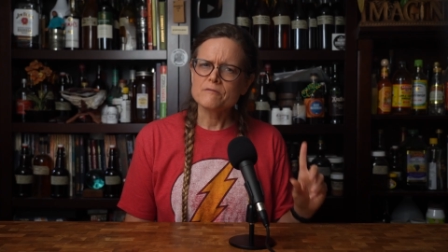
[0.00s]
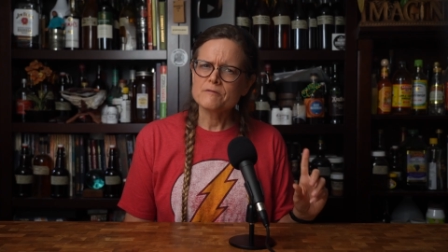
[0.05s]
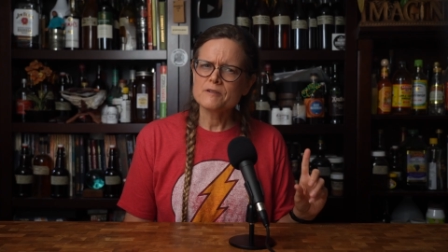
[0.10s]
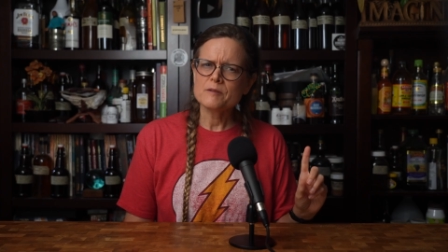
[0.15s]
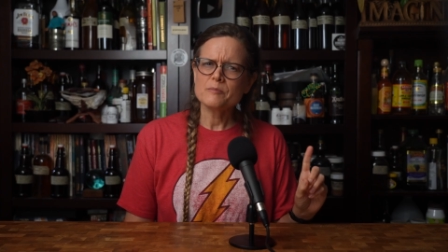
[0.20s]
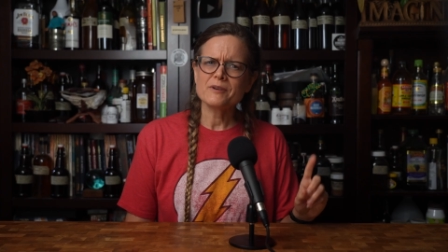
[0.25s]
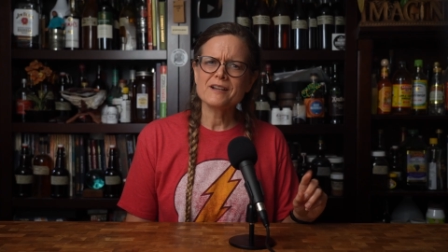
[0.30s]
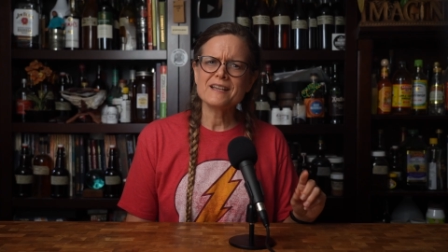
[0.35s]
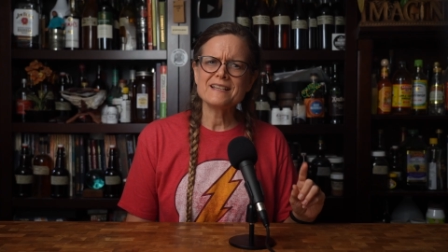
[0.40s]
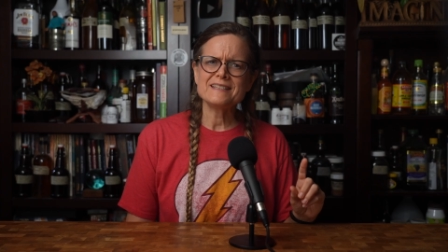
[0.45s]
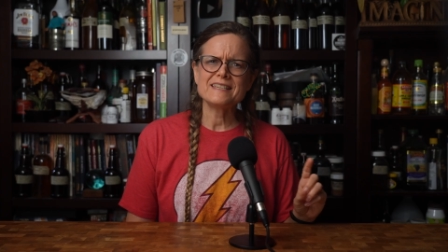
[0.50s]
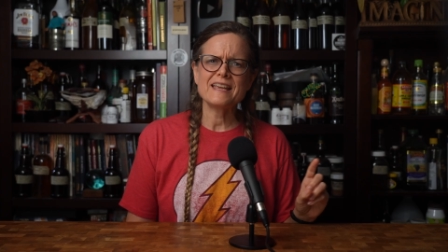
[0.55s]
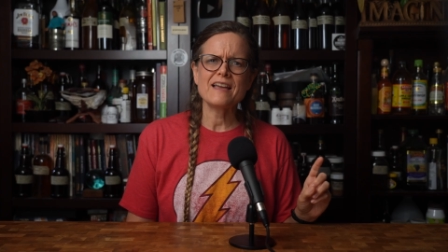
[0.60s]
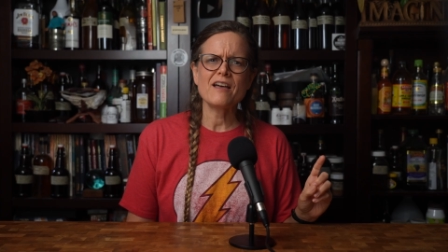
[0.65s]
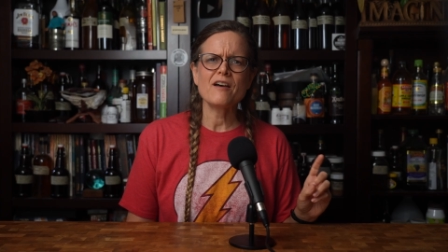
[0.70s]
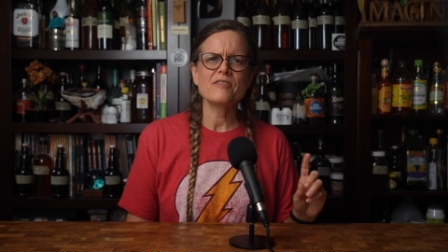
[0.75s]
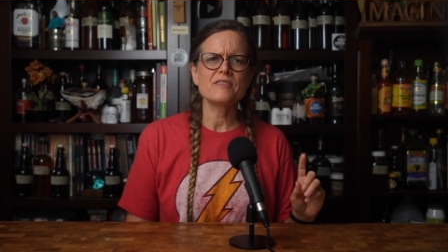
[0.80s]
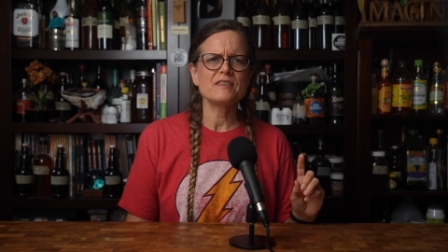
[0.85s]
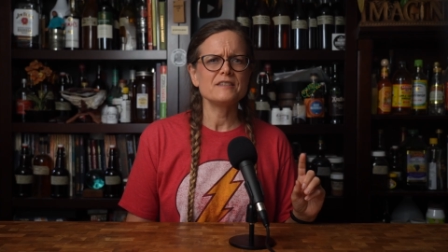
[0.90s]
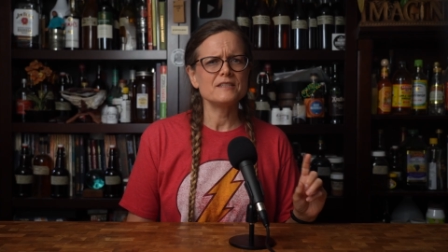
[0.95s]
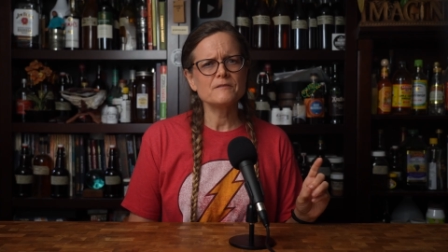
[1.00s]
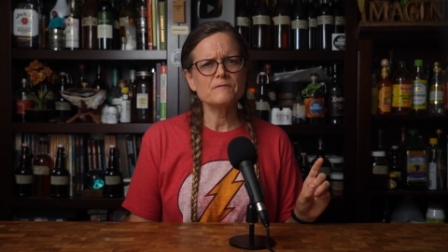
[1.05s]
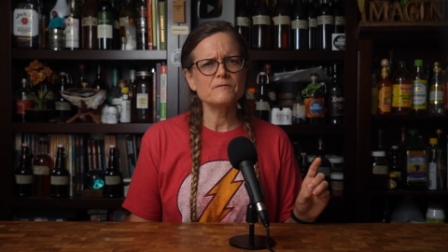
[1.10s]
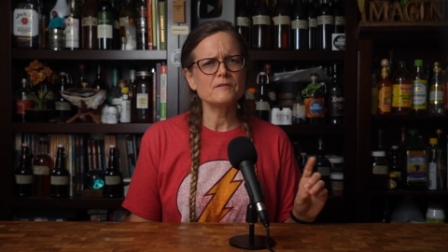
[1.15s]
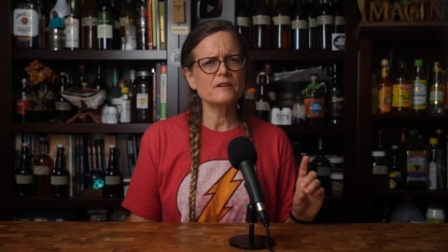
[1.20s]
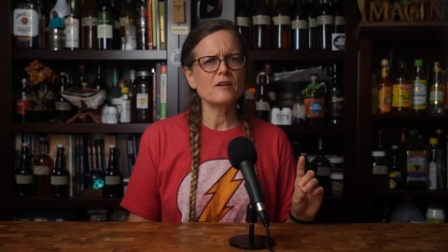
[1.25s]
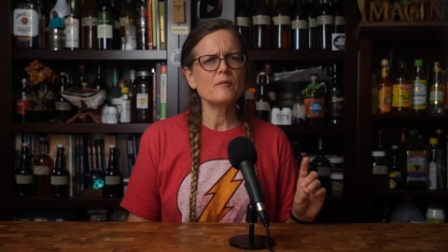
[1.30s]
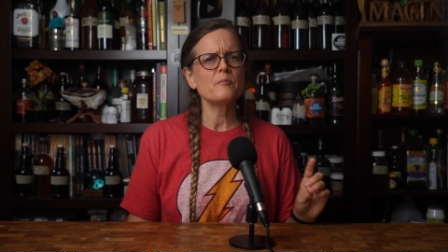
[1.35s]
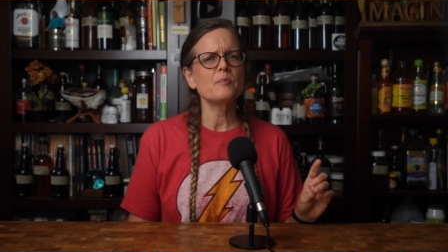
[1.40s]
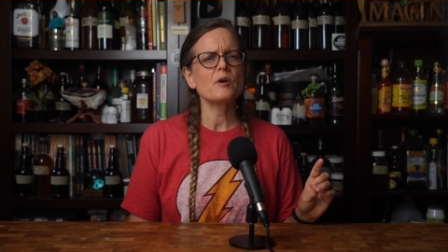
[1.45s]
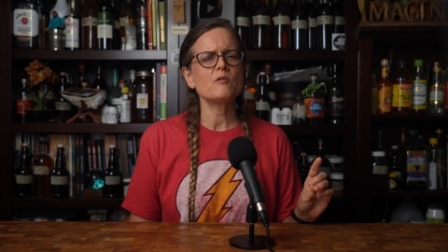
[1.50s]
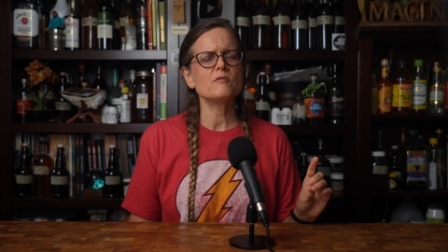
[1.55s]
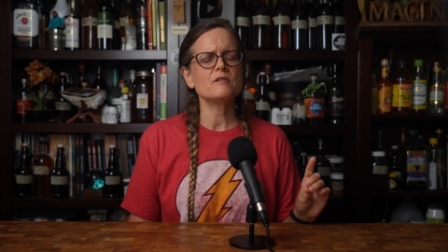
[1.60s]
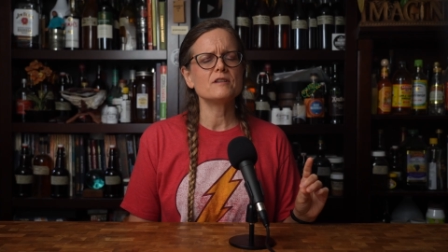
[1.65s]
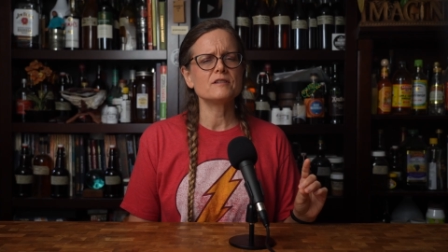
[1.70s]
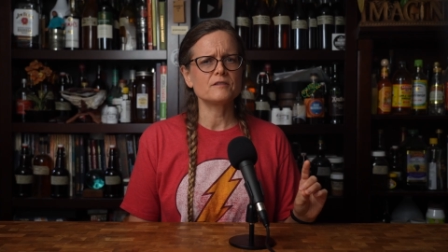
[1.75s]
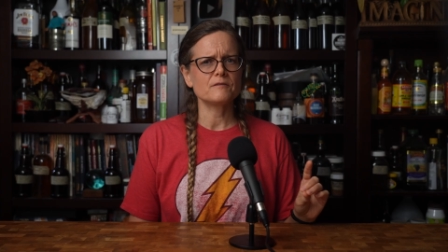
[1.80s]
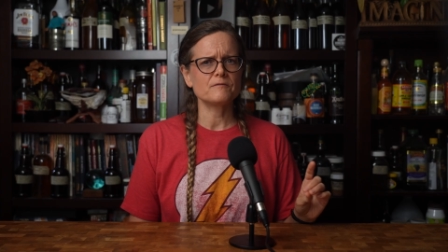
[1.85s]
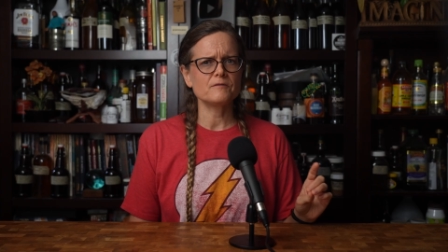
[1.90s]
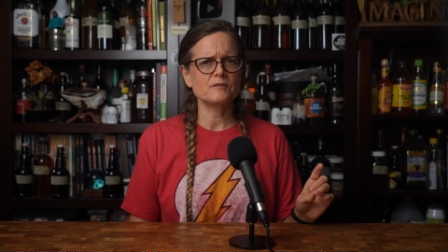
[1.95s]
if we break down the different
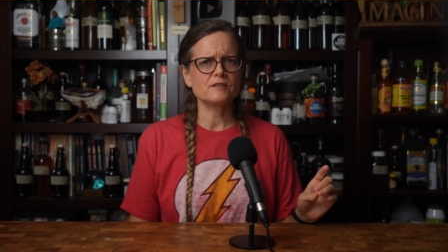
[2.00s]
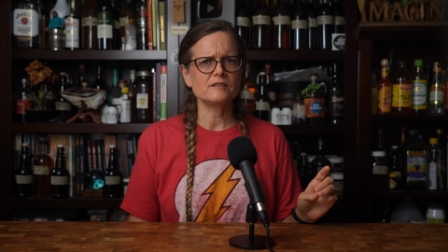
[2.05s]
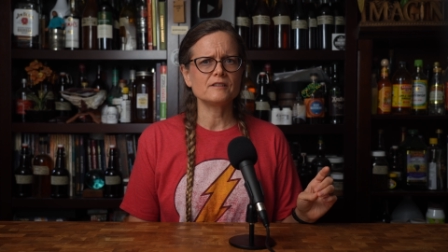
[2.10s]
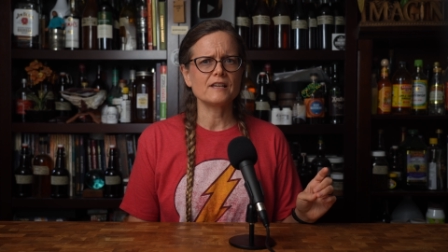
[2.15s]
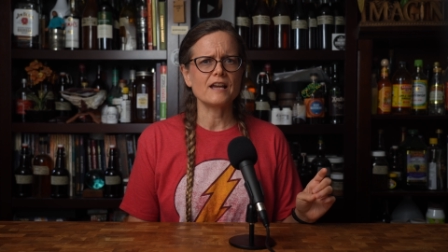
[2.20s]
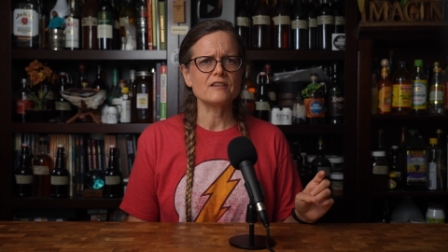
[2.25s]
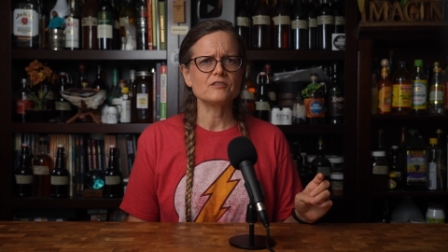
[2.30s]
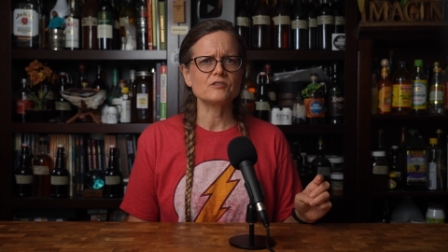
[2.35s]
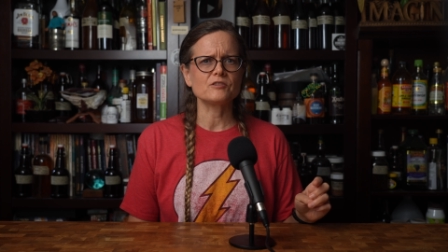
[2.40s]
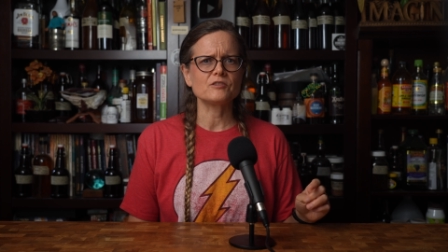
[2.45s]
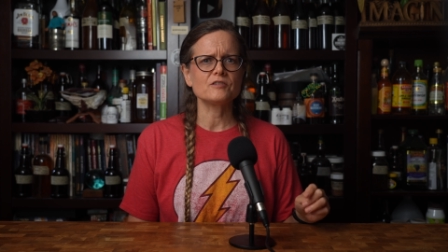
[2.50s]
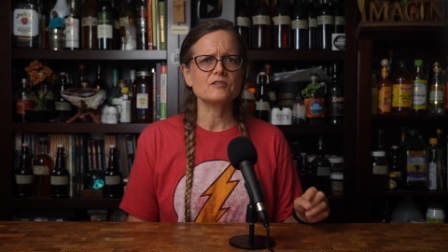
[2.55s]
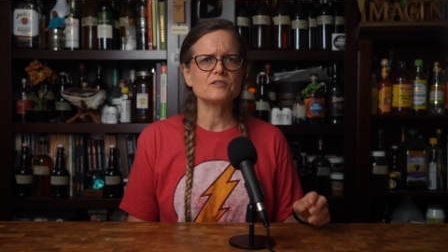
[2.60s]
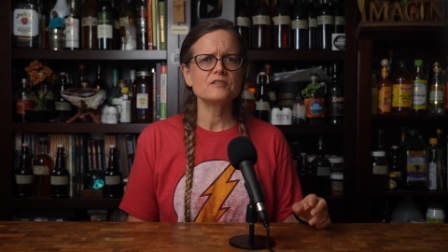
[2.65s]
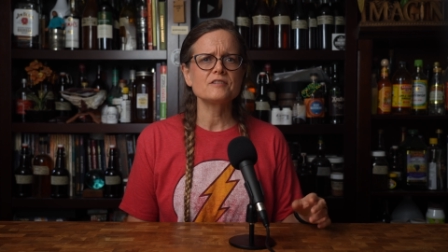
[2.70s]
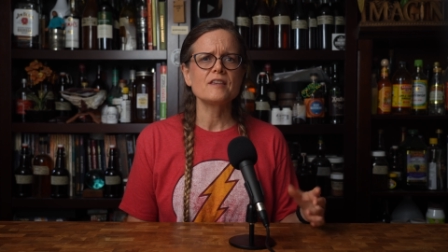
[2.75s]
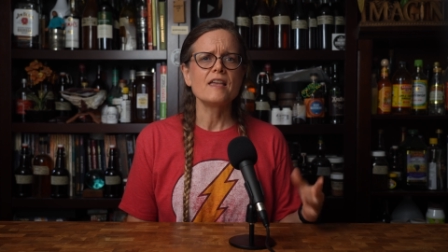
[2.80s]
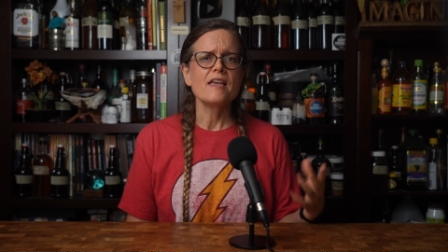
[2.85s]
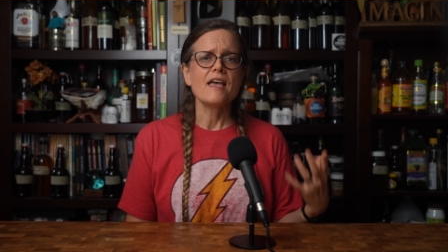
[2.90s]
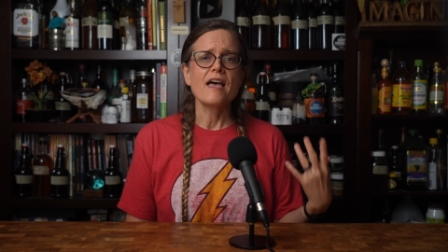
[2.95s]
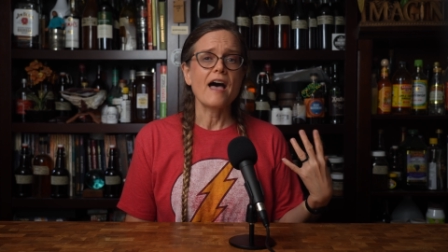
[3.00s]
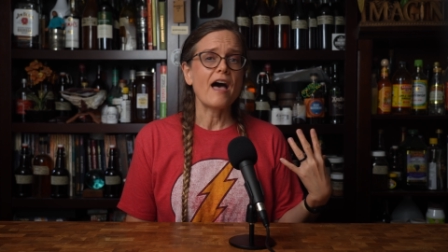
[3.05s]
components of fertilizers,